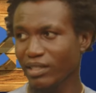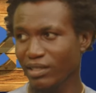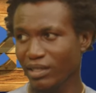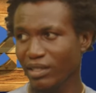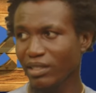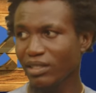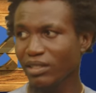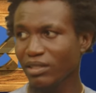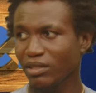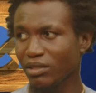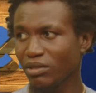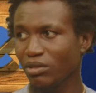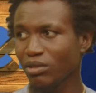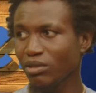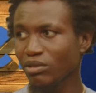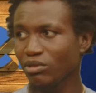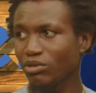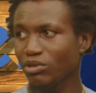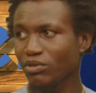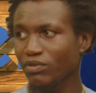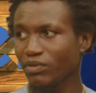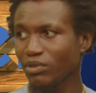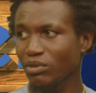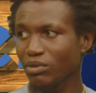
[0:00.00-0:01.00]
Exactly,
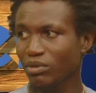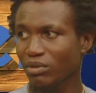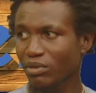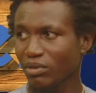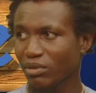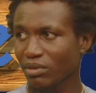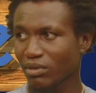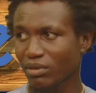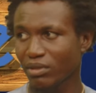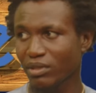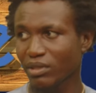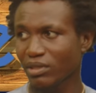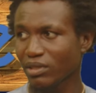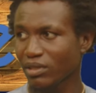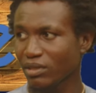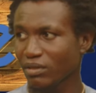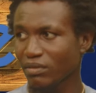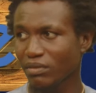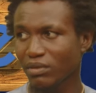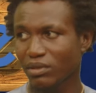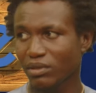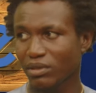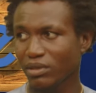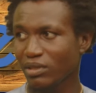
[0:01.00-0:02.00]
God reveals
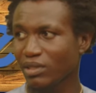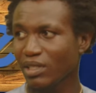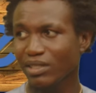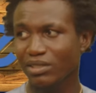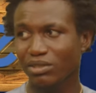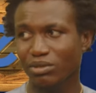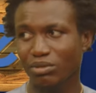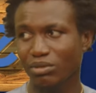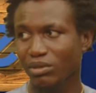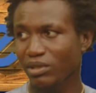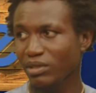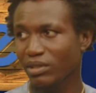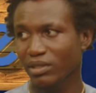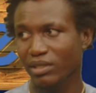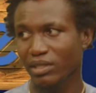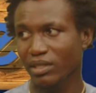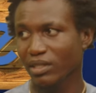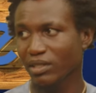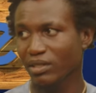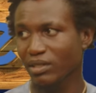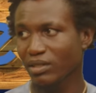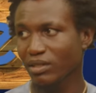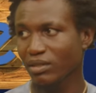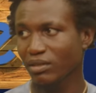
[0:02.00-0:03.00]
creativity. That's the only thing I
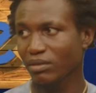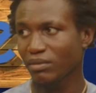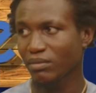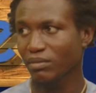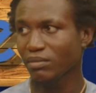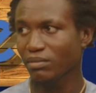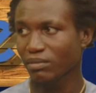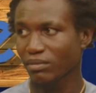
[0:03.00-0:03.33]
can say.